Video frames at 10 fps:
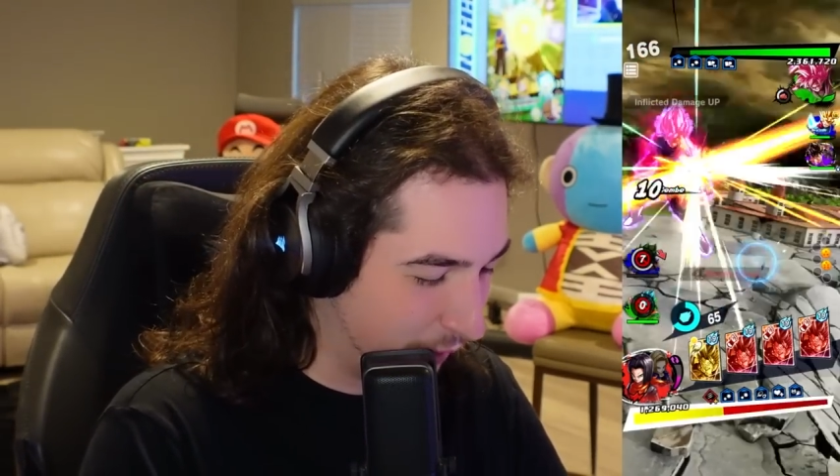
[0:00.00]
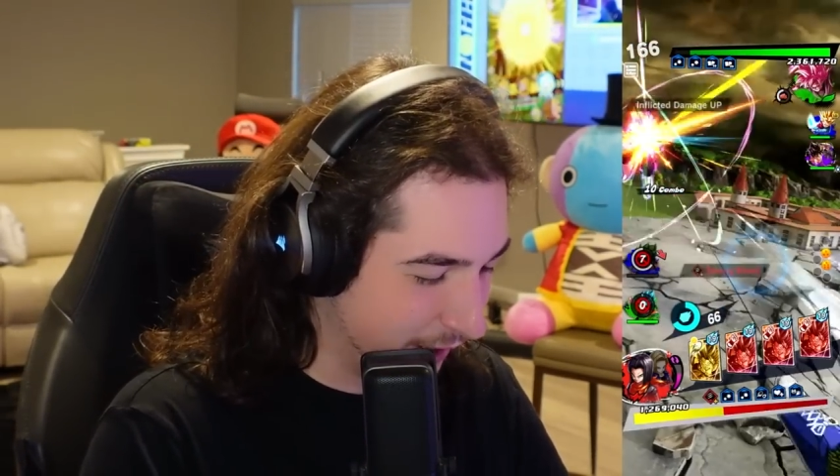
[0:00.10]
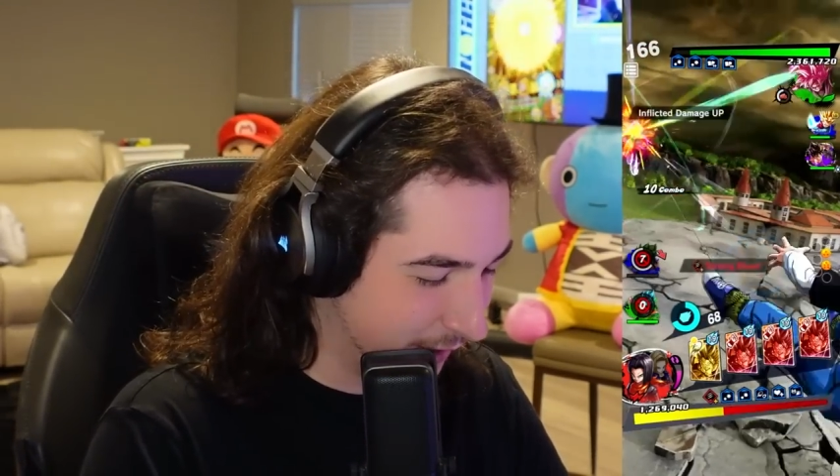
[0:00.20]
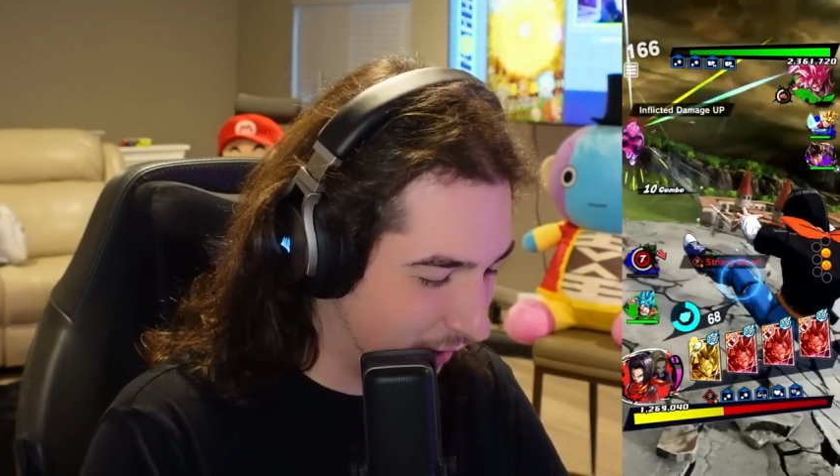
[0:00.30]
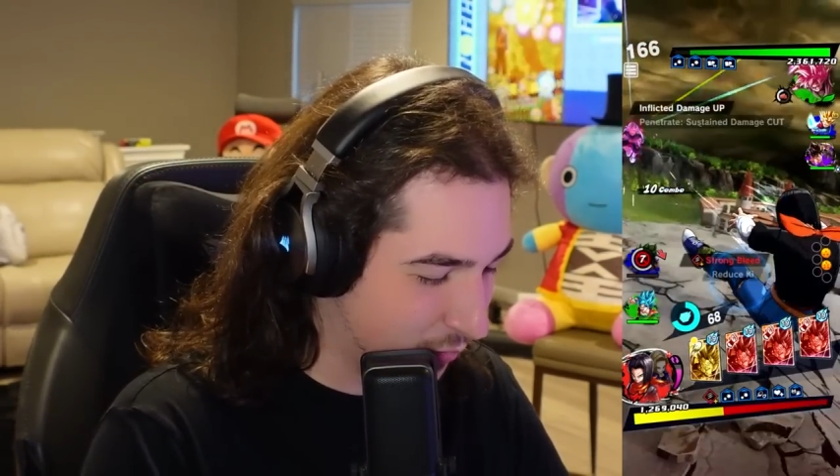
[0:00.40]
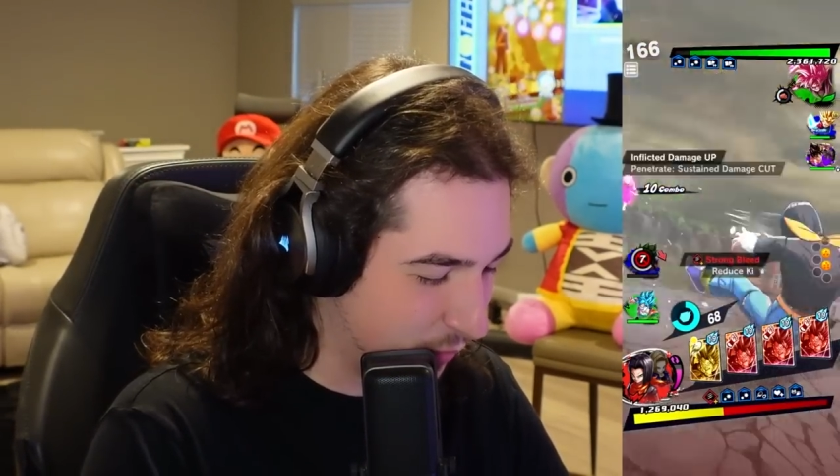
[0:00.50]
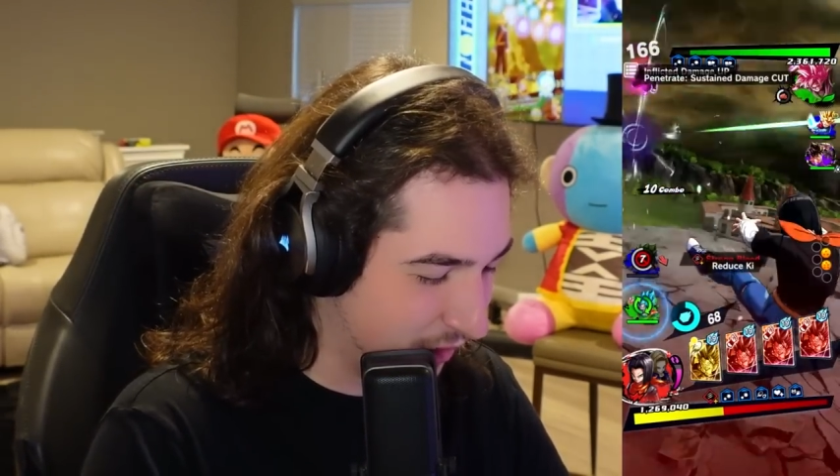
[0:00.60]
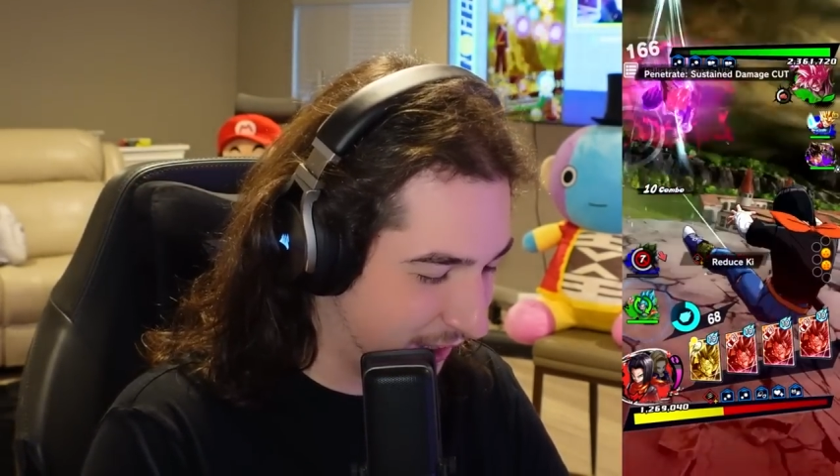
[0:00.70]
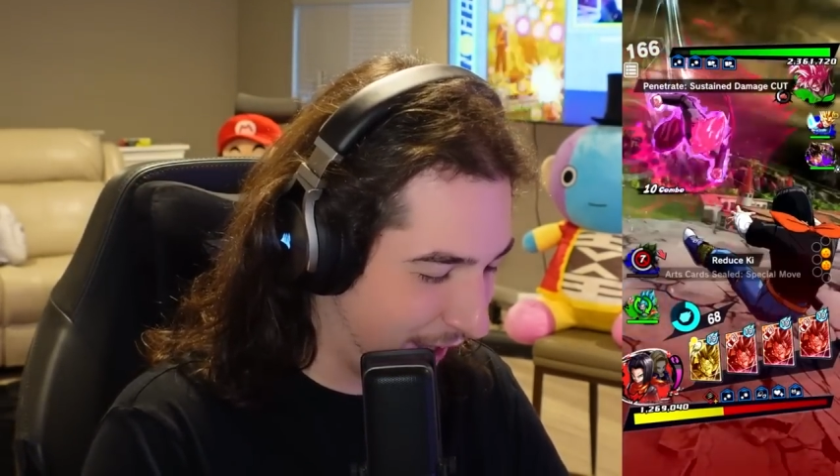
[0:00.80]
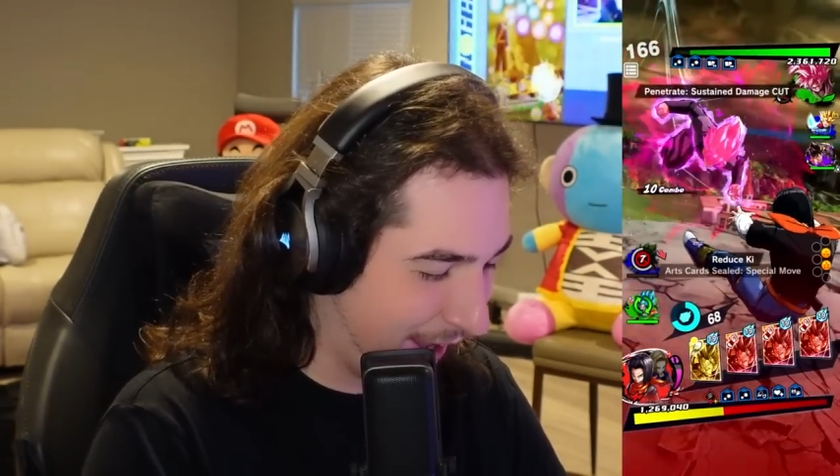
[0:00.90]
can cost me the
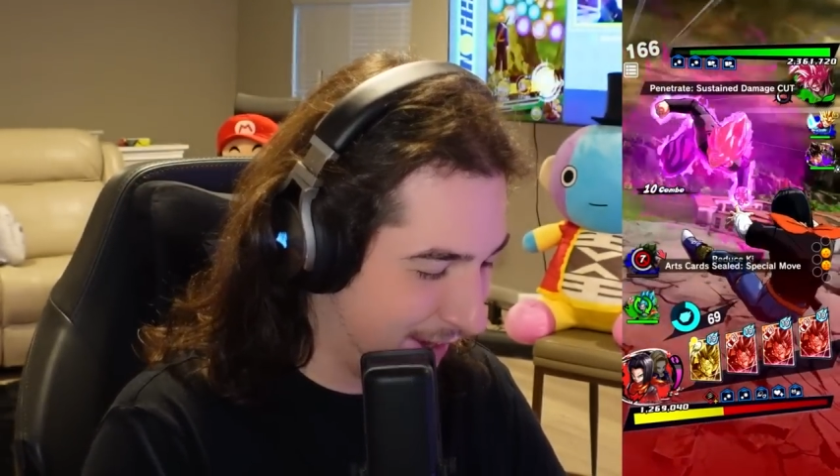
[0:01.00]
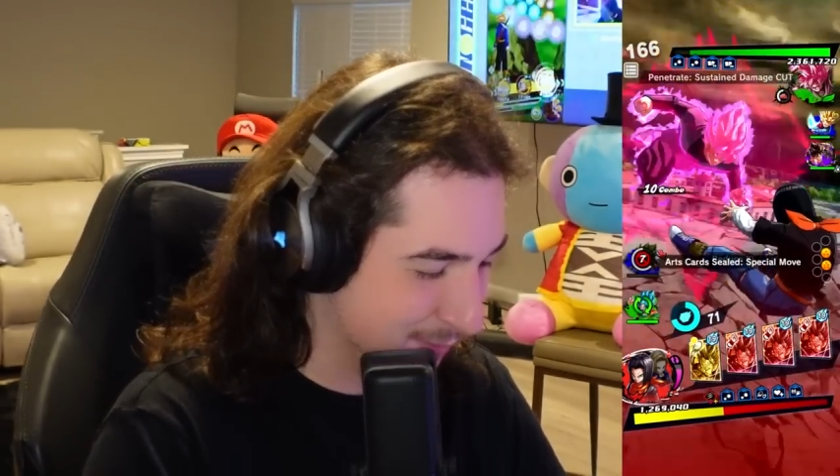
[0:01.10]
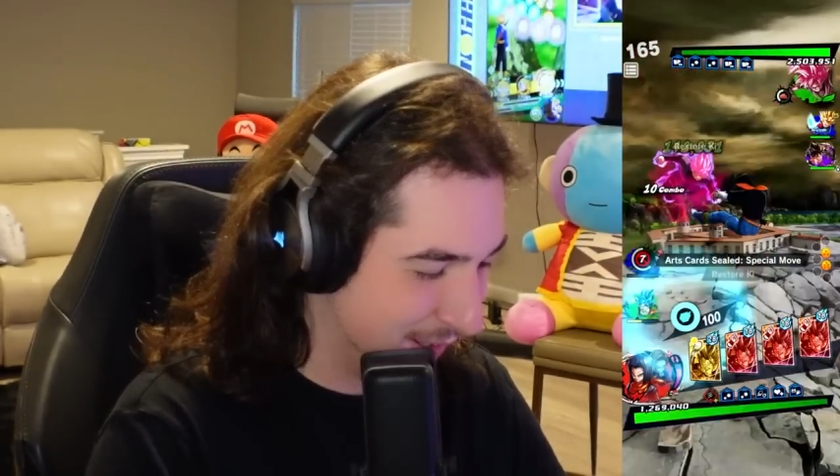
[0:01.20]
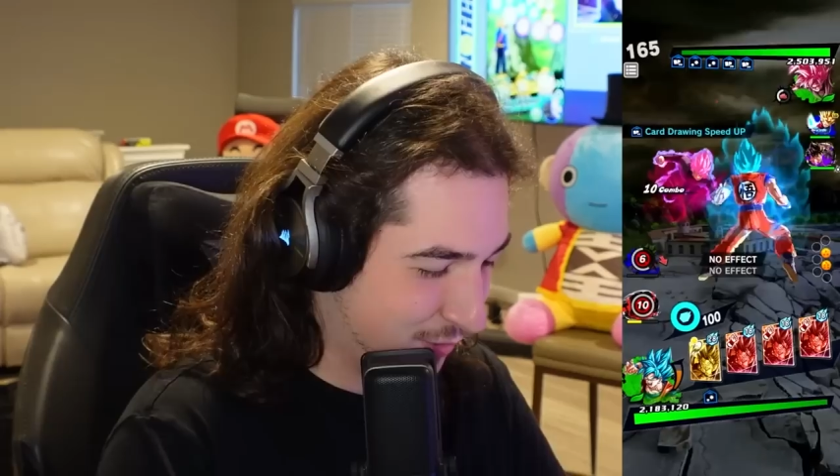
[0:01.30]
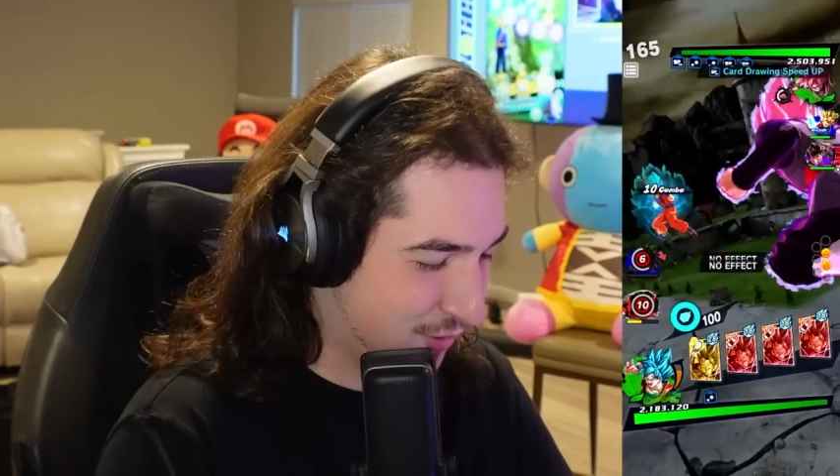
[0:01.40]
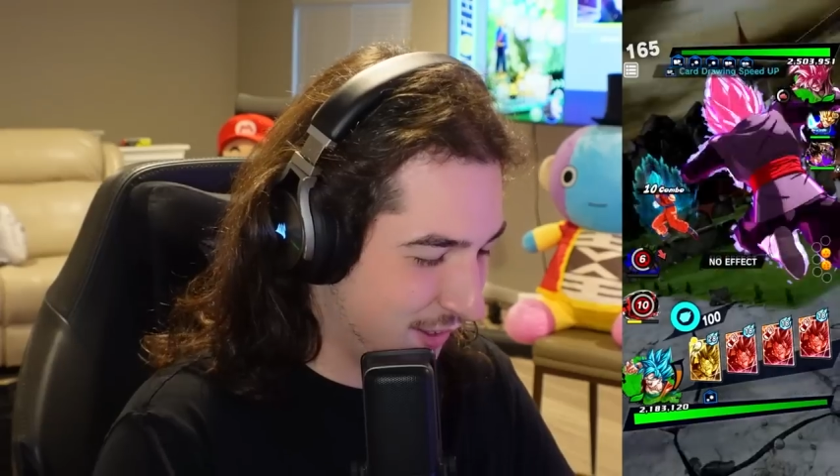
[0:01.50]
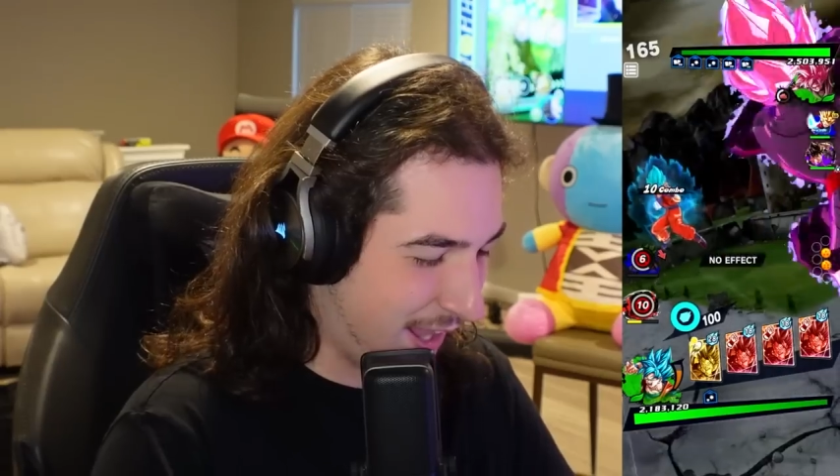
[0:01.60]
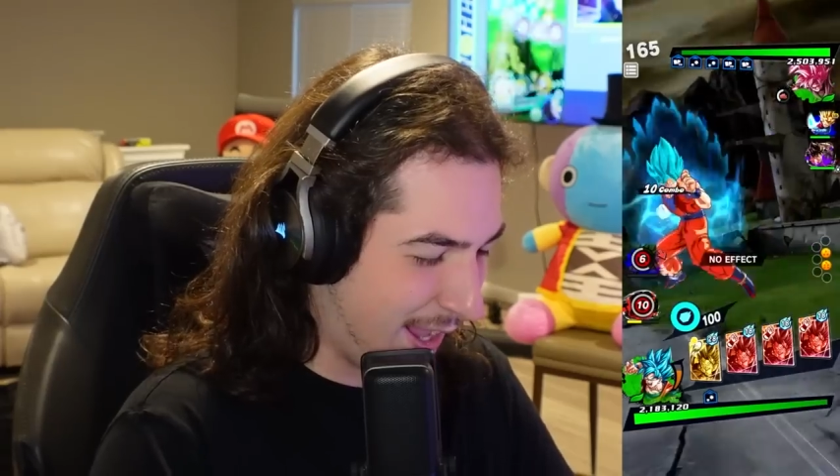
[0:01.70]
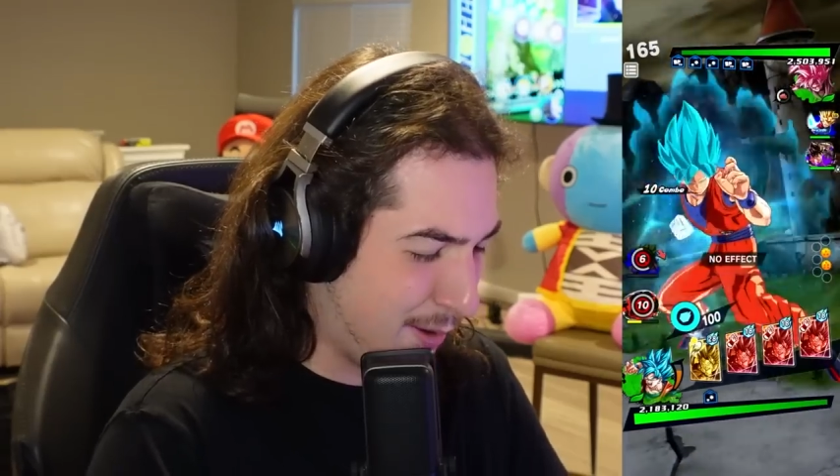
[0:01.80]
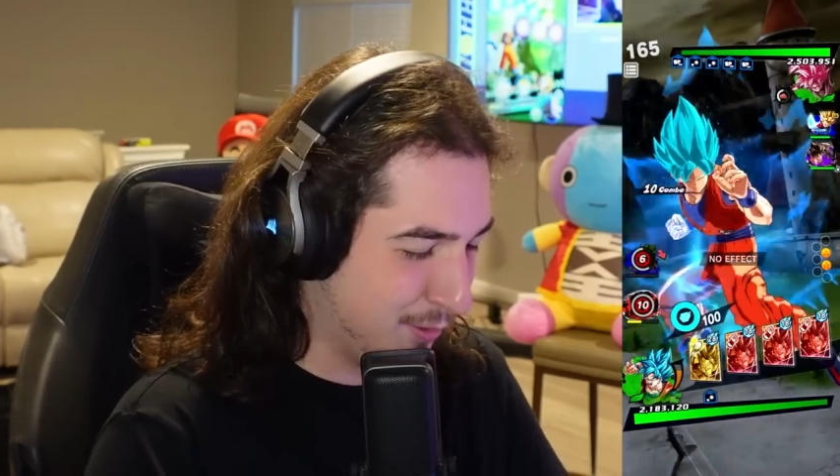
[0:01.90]
game. Chill
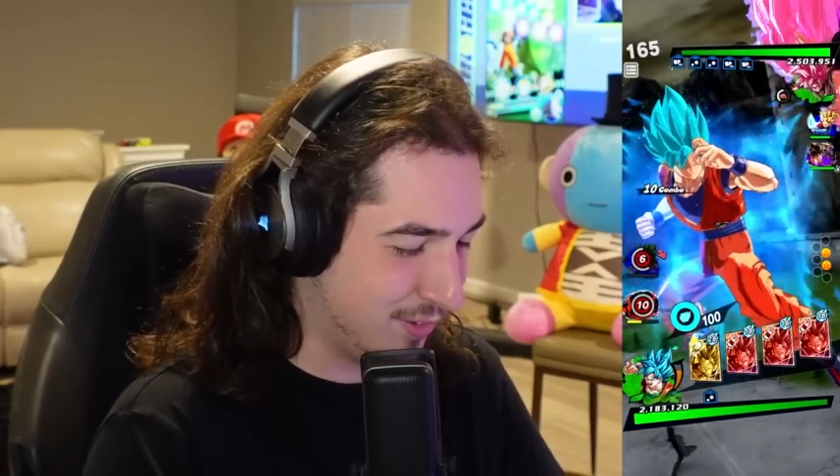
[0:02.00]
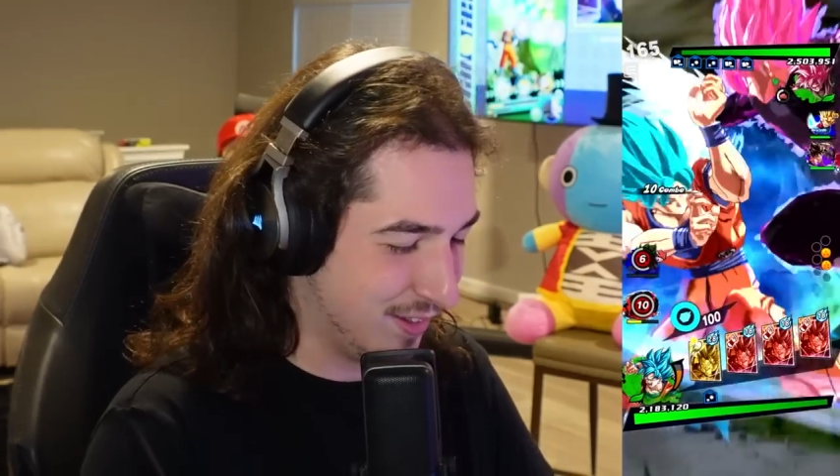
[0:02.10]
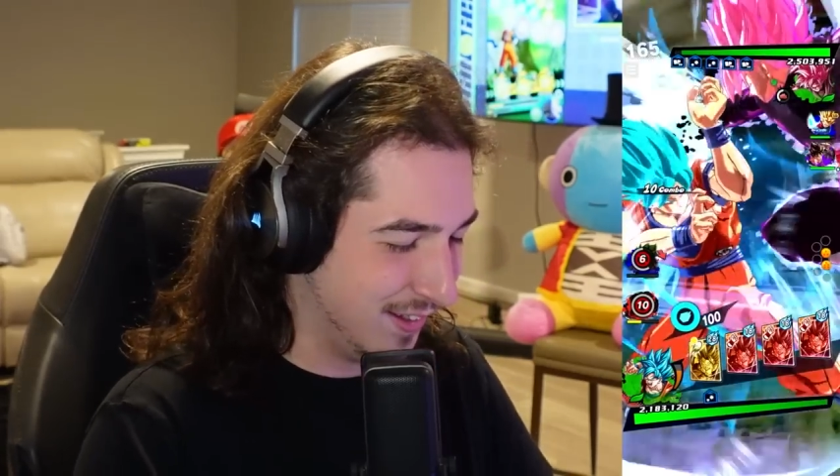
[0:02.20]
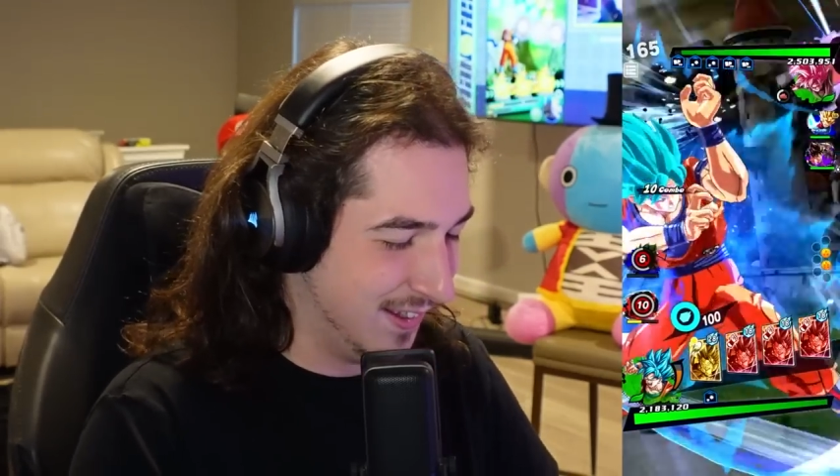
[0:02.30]
out.